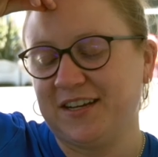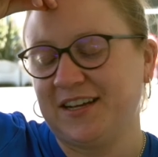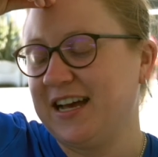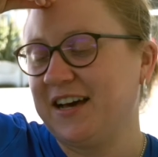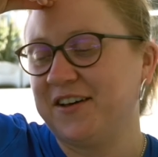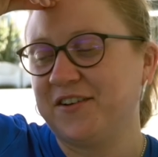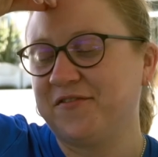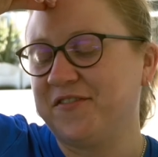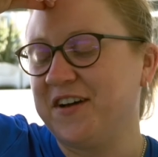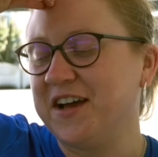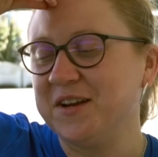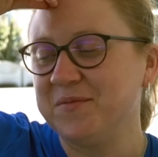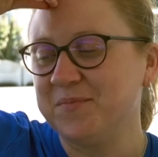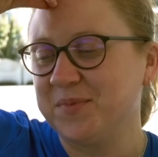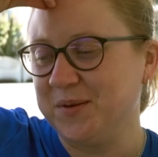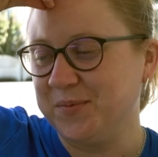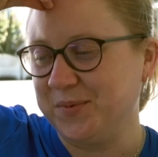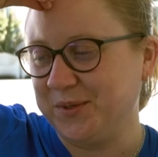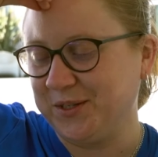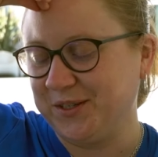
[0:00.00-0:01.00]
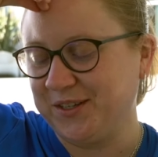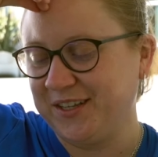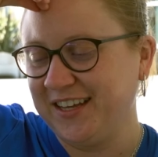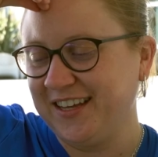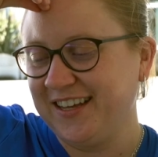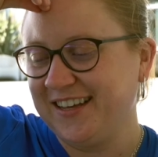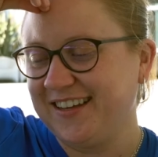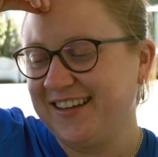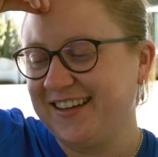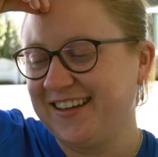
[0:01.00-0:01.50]
how to find people
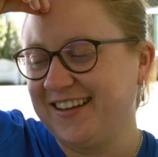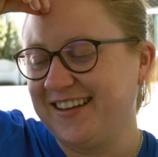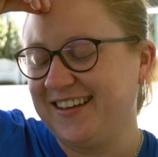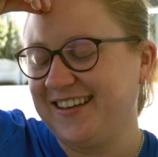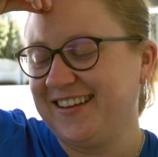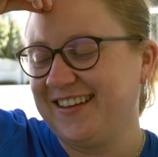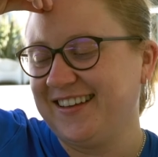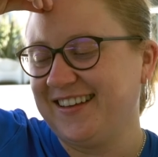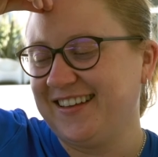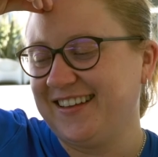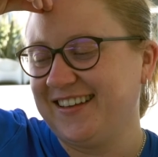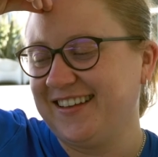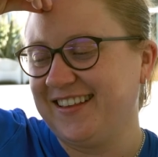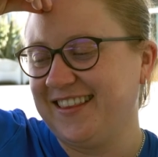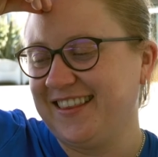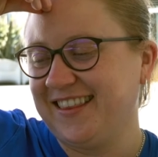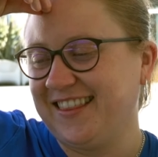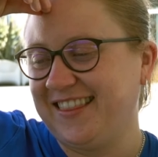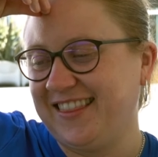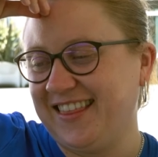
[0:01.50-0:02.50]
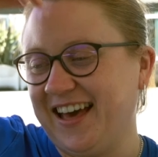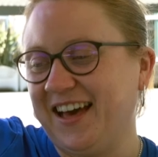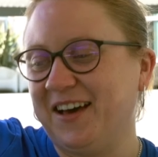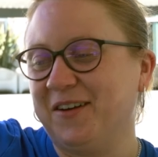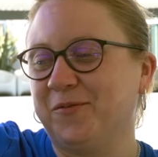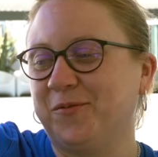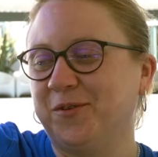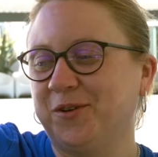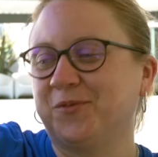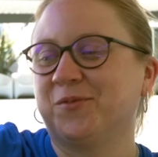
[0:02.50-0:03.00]

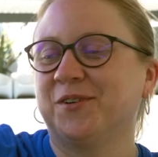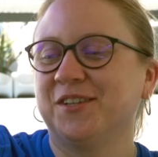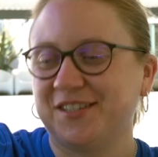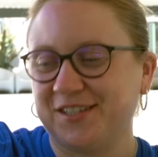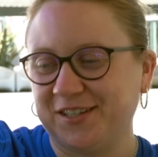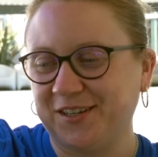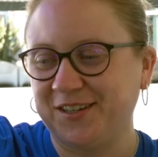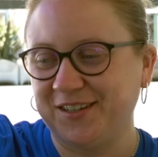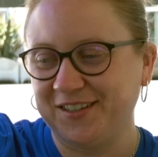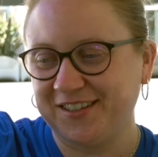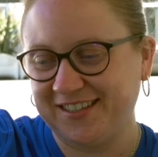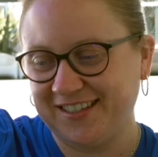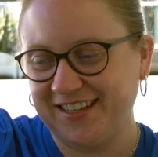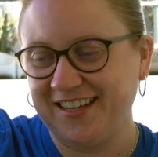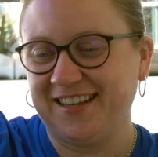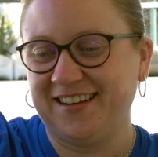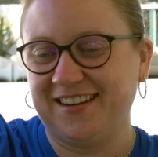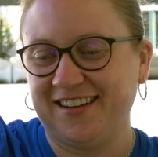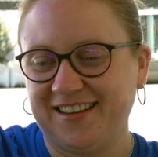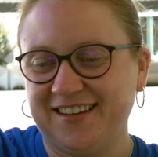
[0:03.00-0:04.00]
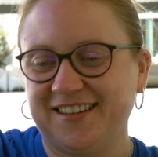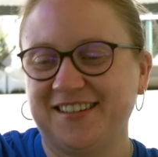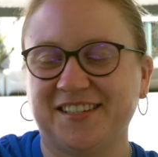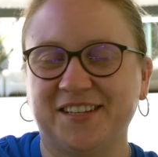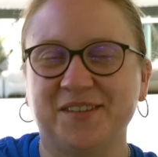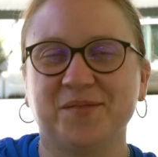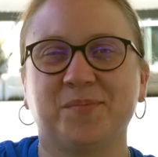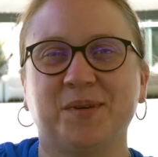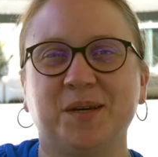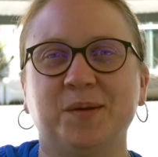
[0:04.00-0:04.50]
that will result in
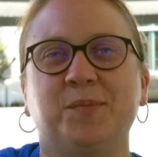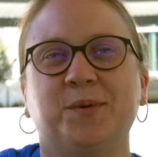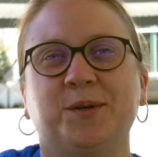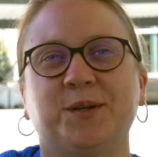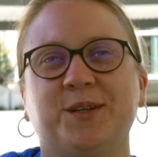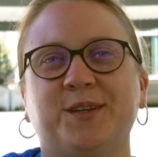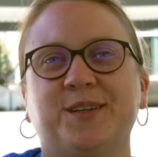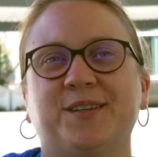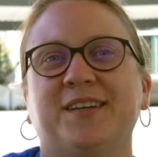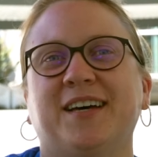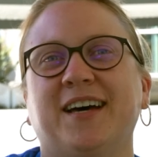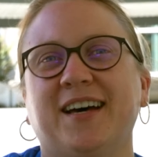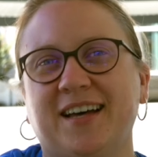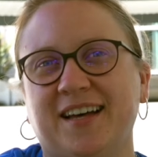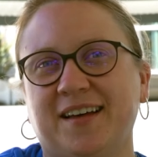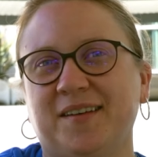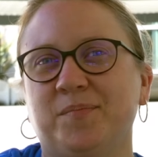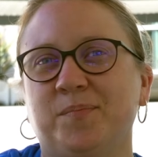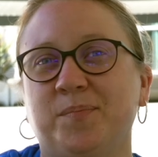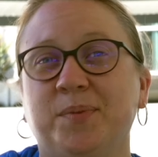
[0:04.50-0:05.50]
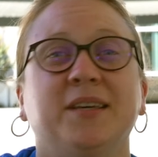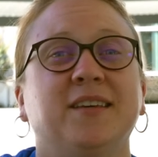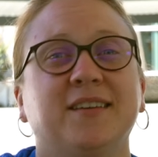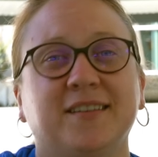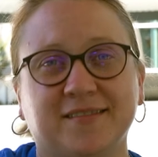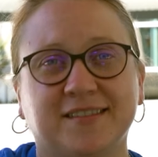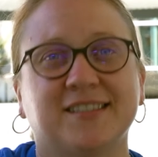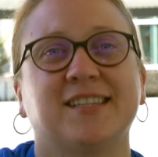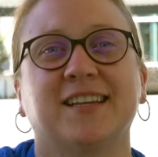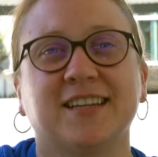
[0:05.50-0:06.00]
innocent people
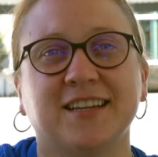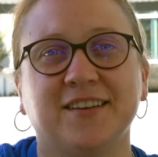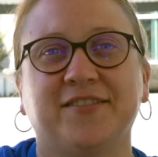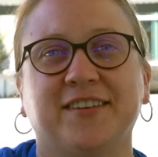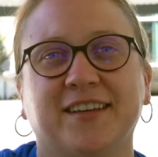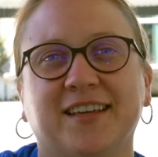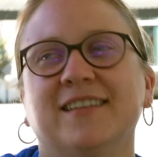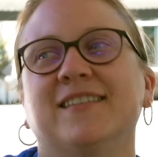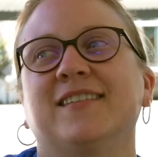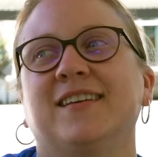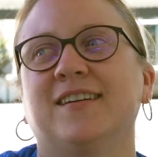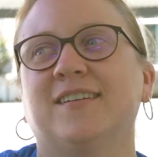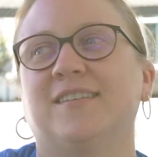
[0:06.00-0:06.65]
being significantly